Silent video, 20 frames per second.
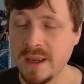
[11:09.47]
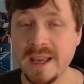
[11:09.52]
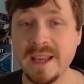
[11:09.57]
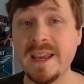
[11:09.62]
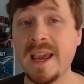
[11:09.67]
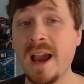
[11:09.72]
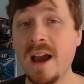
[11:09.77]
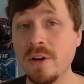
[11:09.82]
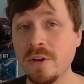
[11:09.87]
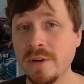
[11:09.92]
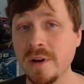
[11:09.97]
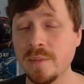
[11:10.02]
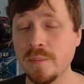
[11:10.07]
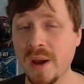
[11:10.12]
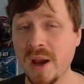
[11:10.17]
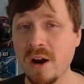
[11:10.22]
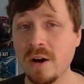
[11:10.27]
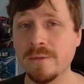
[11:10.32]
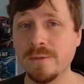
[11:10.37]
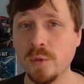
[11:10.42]
Encountering
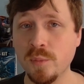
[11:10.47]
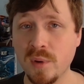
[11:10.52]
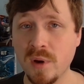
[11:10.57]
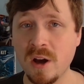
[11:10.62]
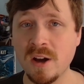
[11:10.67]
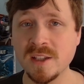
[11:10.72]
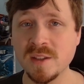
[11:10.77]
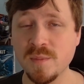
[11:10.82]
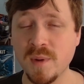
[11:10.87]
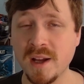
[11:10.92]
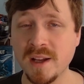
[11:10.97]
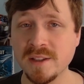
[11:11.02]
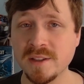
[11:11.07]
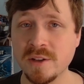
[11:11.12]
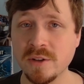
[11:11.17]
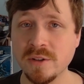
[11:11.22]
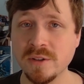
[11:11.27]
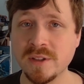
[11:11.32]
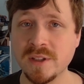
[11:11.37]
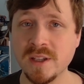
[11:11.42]
powerful boss
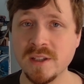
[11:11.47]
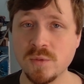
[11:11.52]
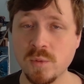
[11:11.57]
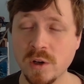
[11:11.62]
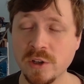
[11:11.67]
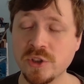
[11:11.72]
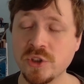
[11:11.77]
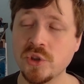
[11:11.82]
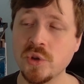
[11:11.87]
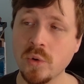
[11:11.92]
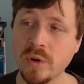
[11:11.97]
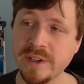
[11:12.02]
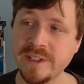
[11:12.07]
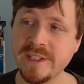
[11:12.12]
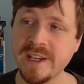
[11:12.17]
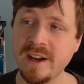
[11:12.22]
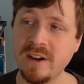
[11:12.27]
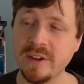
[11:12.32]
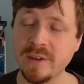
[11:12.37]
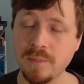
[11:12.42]
monsters is where
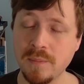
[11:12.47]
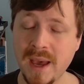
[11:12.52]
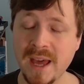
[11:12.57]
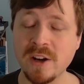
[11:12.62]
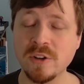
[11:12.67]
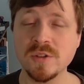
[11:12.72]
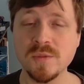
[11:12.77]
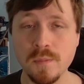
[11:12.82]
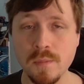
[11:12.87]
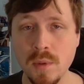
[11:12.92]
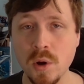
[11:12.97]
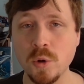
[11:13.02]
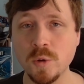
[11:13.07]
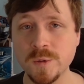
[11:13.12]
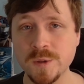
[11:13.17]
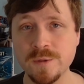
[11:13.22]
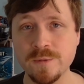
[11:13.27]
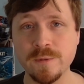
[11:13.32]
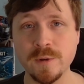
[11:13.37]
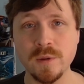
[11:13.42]
storytelling matters
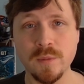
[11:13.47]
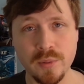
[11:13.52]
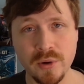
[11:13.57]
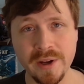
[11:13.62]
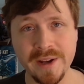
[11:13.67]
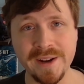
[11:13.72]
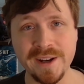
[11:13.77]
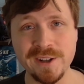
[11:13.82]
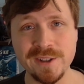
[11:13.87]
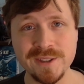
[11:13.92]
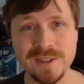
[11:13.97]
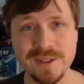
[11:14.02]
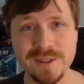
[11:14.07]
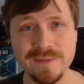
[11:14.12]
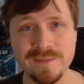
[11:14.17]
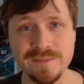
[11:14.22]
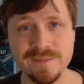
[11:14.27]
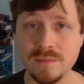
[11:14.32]
most for the players,